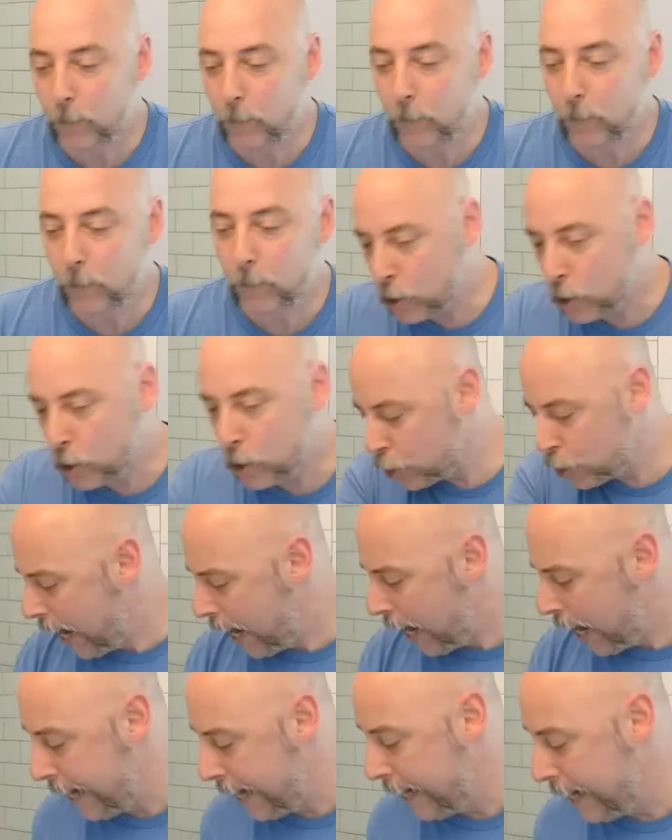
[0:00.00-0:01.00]

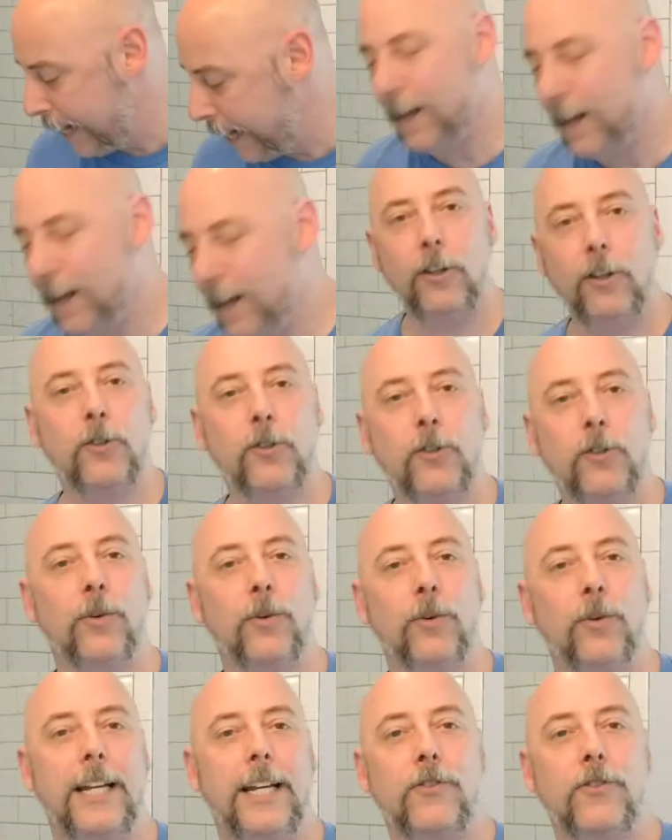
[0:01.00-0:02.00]
Stray looked really
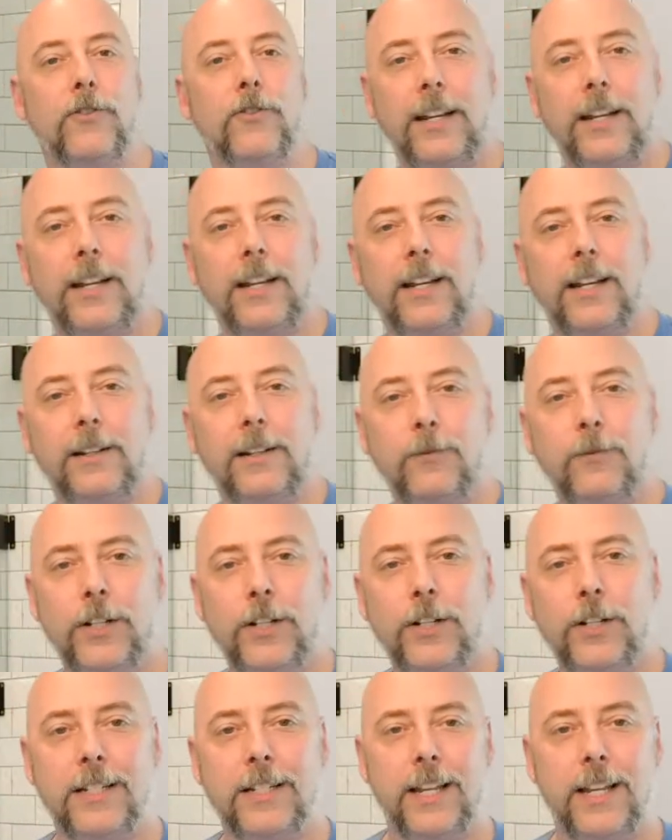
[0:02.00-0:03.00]
interesting. What did you
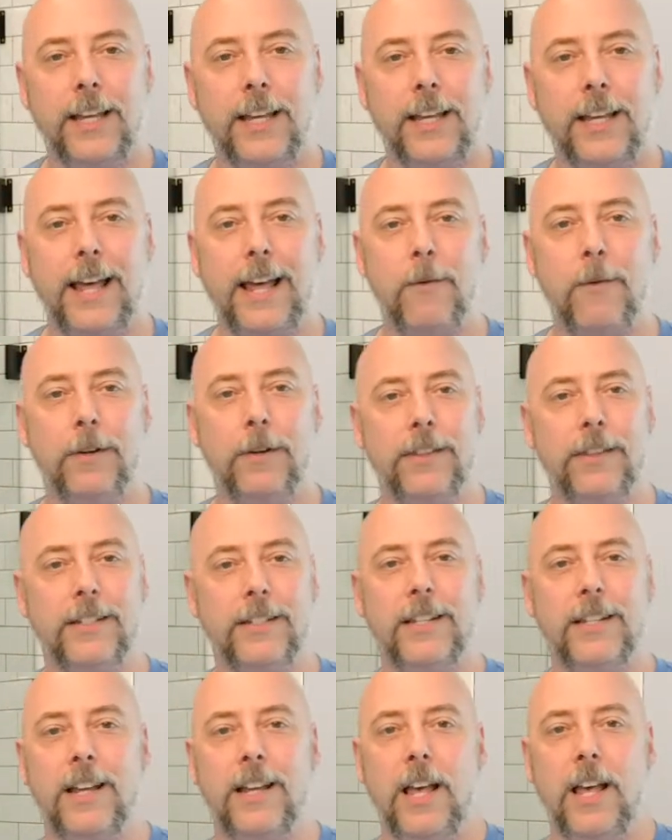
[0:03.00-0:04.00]
guys think of that one? This
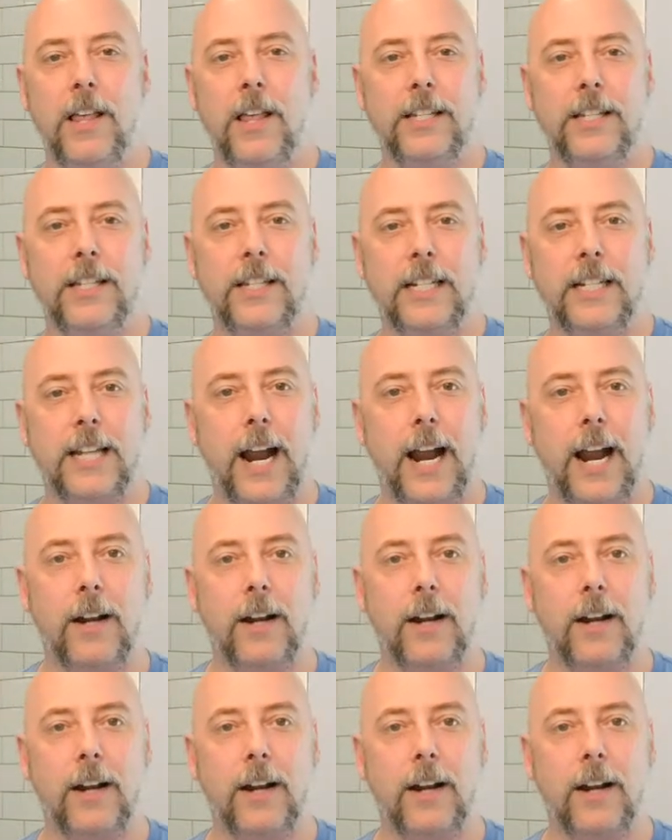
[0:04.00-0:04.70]
entirely